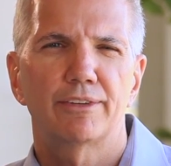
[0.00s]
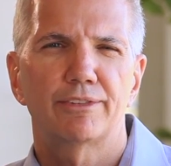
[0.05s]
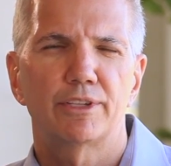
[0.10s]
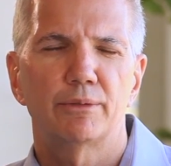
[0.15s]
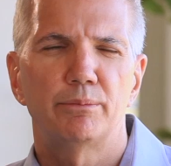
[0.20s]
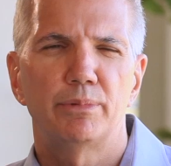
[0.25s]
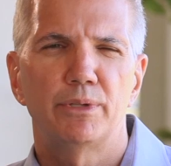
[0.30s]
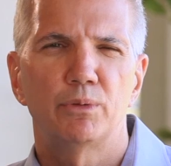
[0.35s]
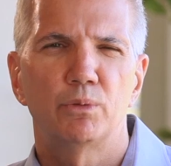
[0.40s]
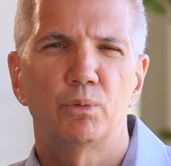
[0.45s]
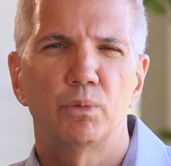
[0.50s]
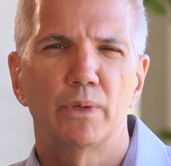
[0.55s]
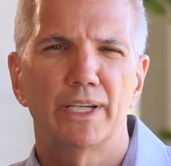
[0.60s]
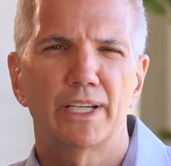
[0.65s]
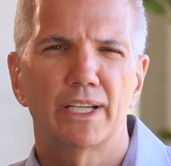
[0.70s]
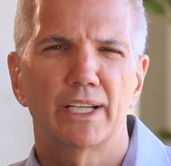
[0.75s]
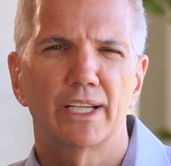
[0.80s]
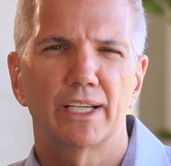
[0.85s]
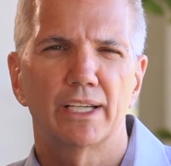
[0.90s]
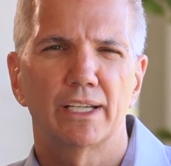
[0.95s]
be
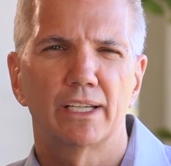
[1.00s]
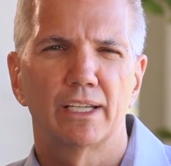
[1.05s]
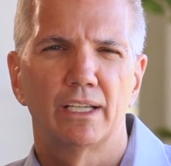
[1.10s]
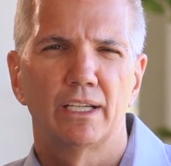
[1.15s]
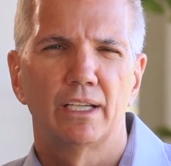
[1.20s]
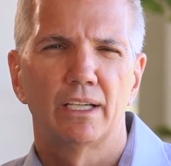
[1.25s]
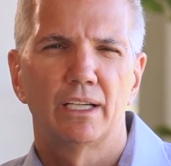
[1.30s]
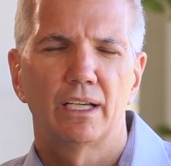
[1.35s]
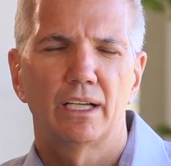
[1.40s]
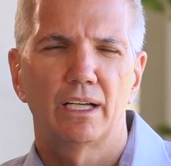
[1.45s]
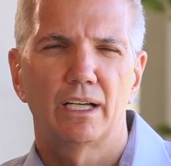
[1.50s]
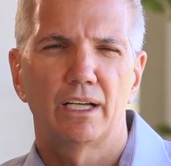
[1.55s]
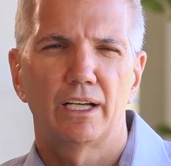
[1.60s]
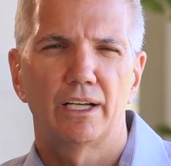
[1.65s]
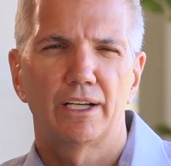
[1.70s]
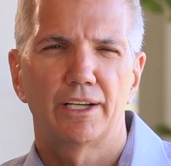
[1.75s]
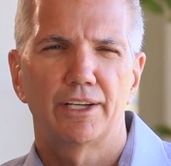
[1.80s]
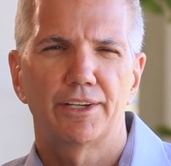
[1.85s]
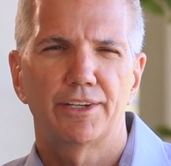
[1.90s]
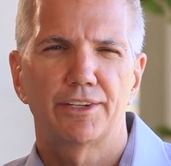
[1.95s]
willing
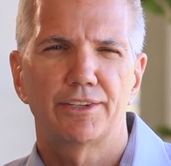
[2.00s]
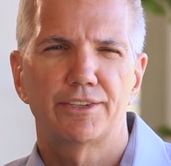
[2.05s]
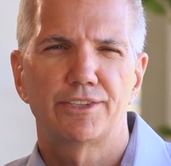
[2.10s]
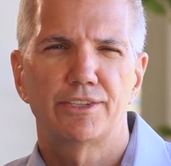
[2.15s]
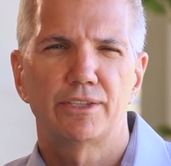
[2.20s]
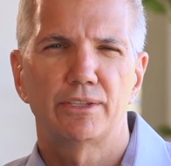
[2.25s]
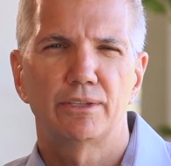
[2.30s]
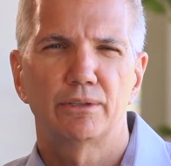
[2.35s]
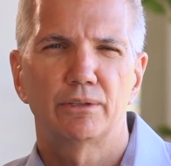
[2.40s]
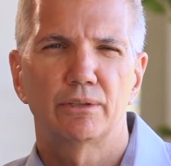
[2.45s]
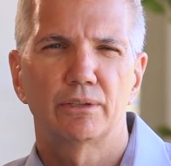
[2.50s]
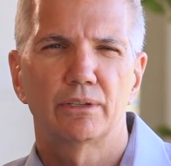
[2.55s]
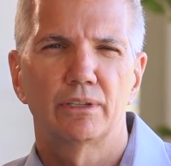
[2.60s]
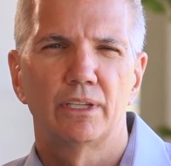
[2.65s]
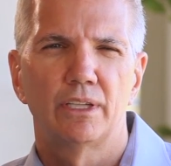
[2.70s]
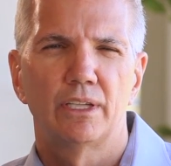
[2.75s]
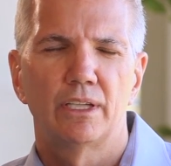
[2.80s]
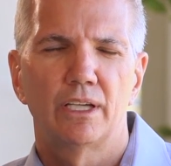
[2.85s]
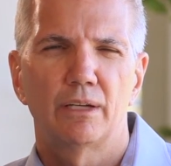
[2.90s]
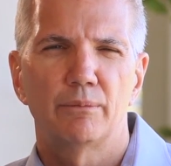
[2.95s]
to
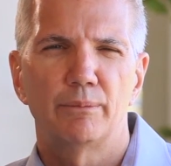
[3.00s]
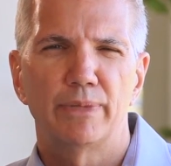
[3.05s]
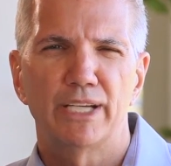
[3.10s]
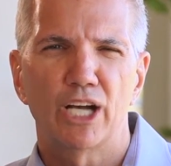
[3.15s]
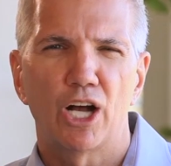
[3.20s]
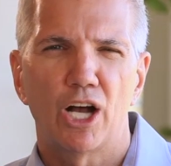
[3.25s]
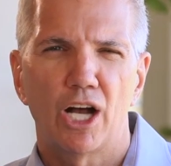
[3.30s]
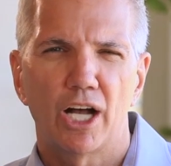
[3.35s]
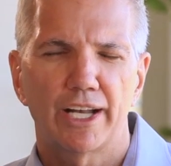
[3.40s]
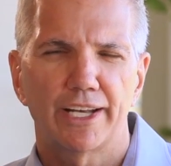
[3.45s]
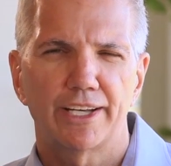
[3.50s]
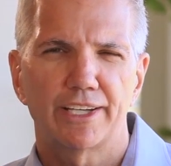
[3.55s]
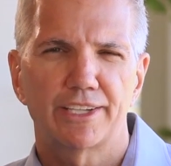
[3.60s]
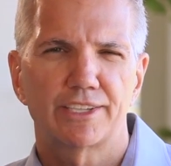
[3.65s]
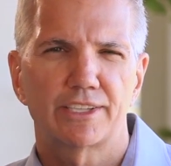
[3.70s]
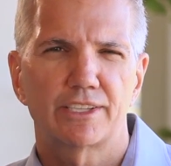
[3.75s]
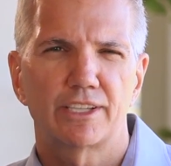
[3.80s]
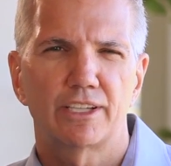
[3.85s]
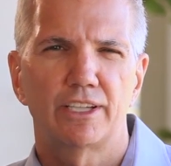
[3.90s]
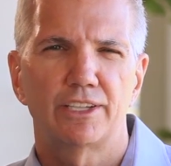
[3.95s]
be
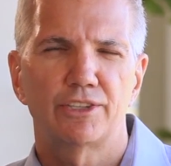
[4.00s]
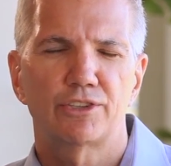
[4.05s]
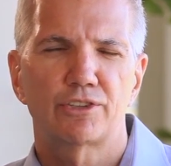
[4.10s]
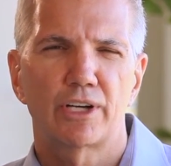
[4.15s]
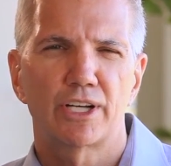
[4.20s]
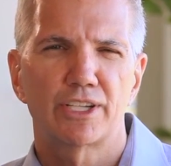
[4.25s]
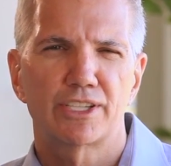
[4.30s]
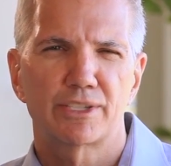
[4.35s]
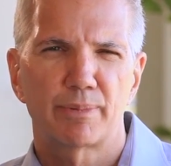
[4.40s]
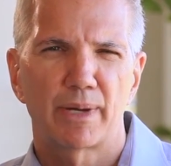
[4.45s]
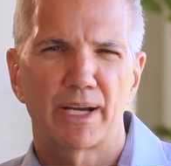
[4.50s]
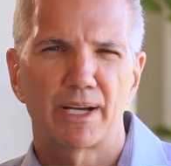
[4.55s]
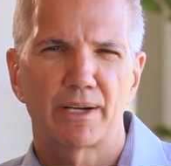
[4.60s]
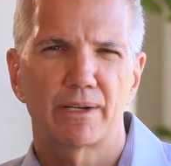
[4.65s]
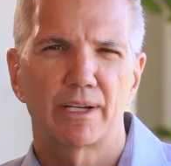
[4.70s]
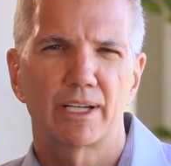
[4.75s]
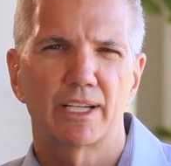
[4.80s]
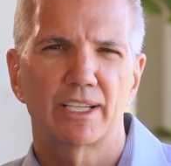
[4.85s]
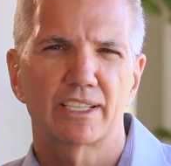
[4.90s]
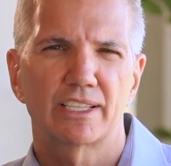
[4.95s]
honest and
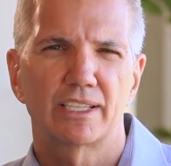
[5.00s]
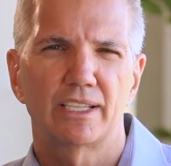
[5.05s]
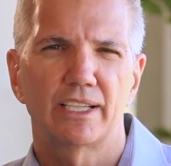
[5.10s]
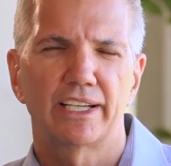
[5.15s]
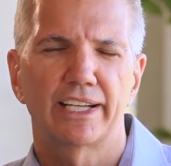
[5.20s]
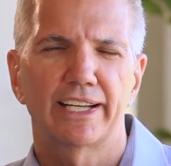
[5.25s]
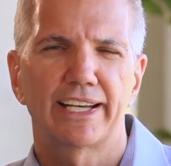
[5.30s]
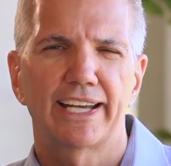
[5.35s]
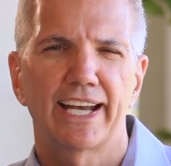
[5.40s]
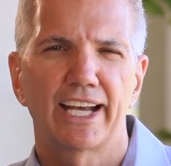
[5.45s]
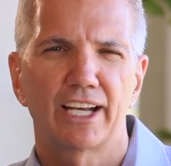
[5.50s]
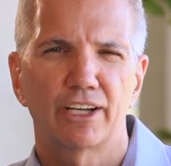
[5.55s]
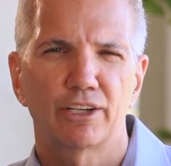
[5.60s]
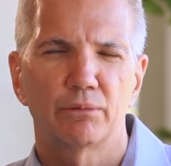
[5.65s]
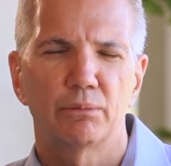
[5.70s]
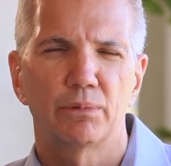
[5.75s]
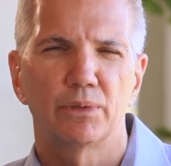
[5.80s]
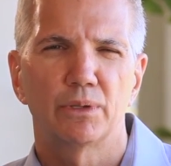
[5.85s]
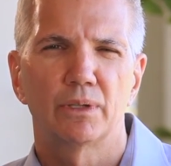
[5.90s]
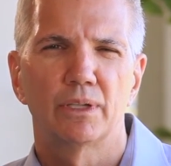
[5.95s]
transparent and
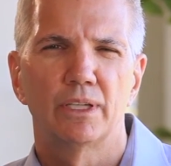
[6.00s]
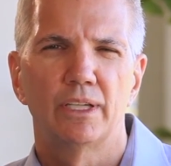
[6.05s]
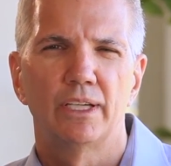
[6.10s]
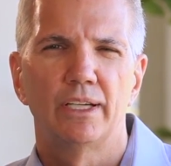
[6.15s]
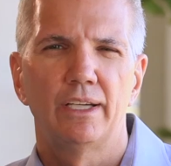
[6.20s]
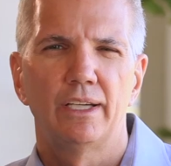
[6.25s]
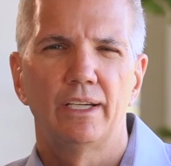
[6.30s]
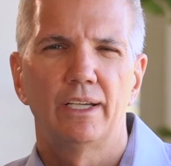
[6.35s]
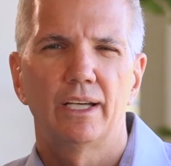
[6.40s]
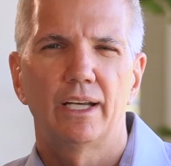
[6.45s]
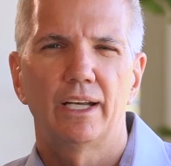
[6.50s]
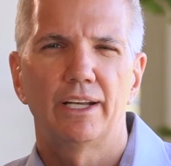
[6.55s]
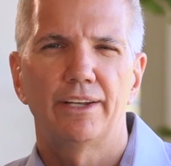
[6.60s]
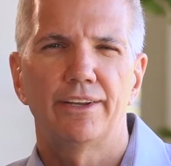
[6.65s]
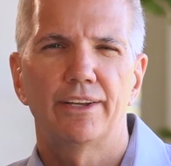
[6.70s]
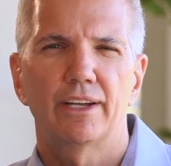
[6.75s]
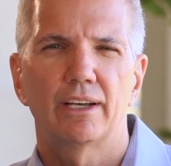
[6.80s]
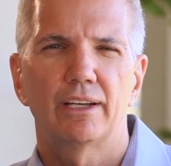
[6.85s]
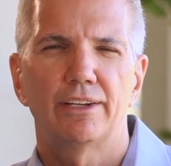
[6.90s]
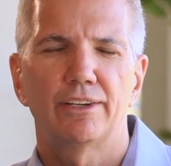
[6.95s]
accountable,
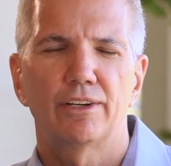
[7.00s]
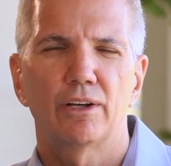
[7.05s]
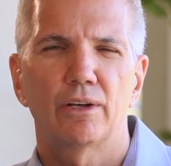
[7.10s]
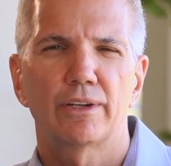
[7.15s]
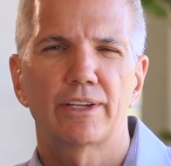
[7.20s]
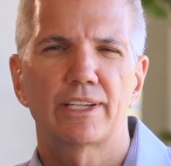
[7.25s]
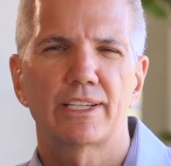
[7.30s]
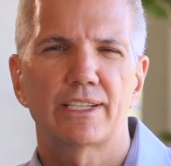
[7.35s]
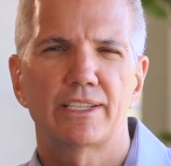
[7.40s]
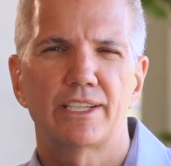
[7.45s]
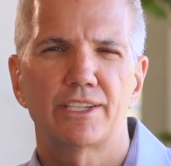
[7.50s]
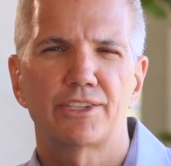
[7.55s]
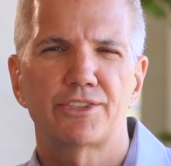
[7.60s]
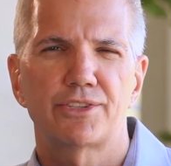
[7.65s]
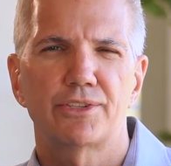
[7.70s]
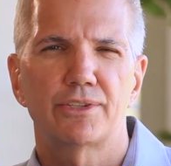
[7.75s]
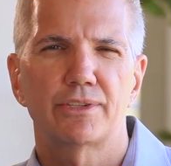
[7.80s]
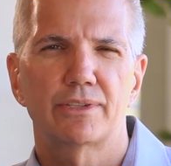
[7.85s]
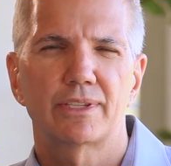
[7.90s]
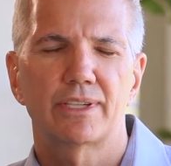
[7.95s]
and all these
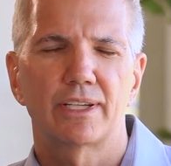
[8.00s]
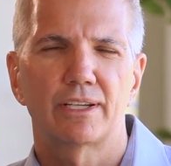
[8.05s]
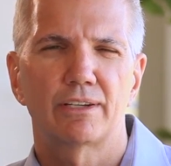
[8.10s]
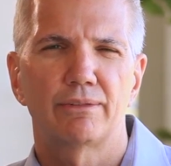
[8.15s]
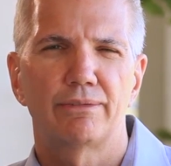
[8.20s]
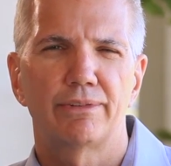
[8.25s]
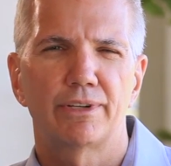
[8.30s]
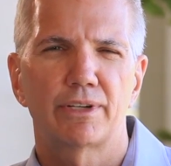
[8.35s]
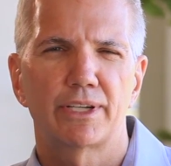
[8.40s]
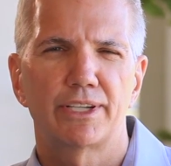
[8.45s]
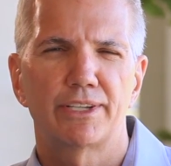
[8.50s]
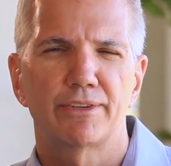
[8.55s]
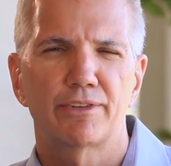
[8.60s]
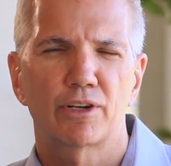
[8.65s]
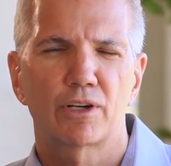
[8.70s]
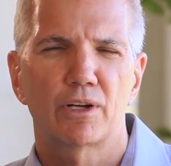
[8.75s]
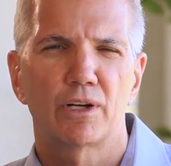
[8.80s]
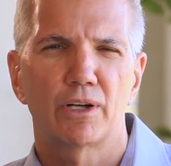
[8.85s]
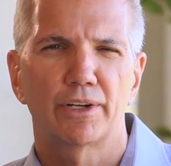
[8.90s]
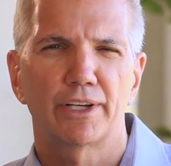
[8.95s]
issues that are very
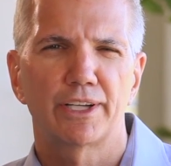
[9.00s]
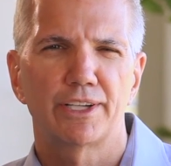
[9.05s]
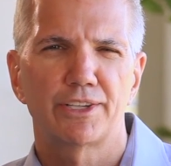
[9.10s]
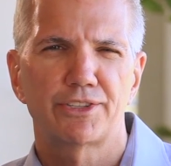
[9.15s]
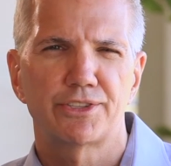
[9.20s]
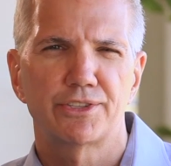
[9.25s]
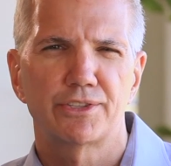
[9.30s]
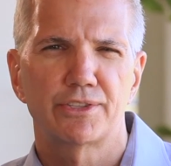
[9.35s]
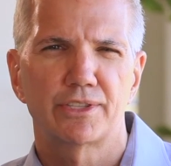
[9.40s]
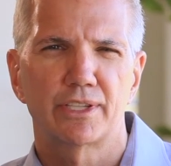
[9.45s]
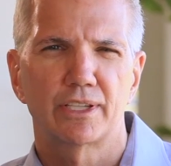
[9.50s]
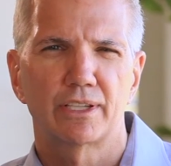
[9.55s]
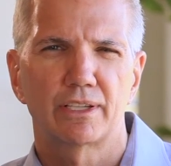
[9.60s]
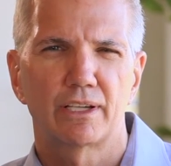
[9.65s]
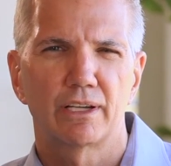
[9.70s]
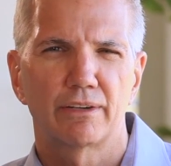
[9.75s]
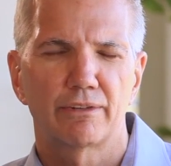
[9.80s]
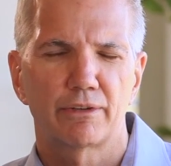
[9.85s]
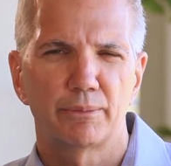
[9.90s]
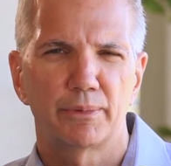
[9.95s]
difficult issues in
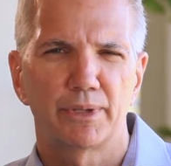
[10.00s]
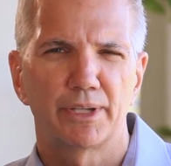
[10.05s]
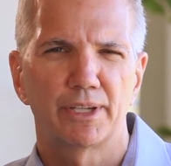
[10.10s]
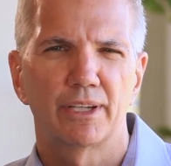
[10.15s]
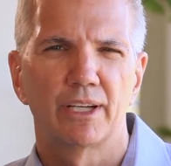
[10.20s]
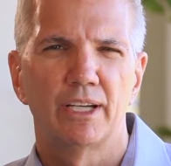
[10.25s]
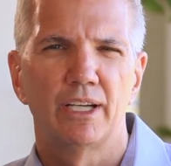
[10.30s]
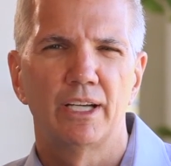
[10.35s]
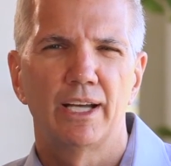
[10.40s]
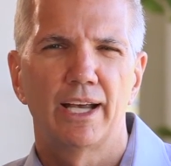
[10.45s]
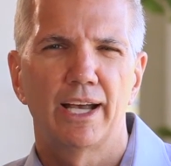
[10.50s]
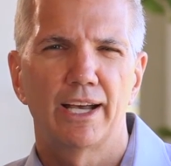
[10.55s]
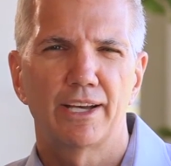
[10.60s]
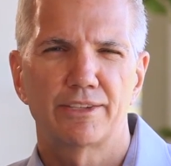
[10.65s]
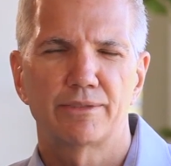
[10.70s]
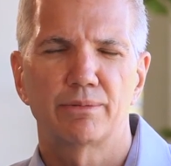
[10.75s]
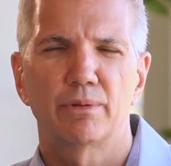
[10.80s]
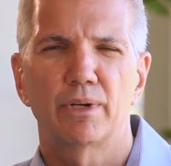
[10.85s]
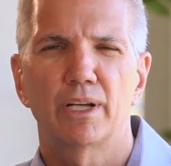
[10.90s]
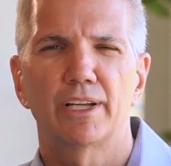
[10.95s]
government
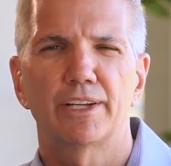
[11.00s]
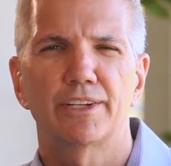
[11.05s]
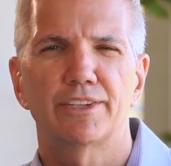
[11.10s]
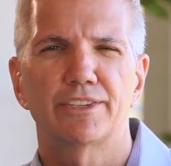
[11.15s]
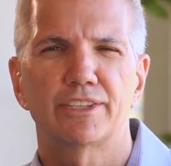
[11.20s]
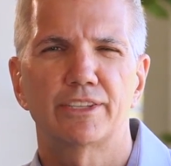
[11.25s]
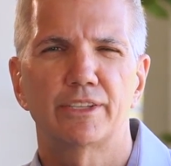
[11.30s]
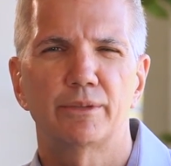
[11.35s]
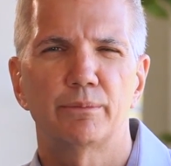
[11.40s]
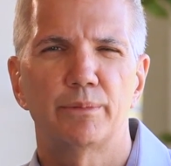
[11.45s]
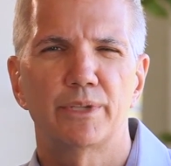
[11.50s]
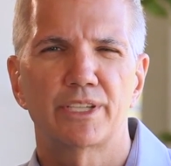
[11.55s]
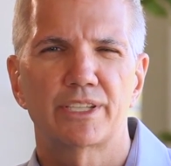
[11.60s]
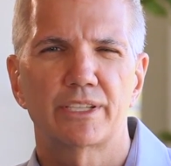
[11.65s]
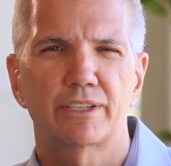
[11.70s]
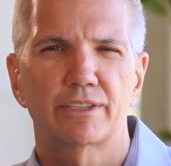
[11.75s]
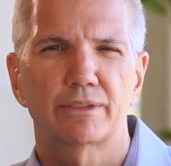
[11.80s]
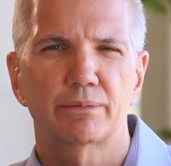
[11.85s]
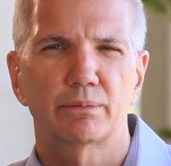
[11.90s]
as well as in the business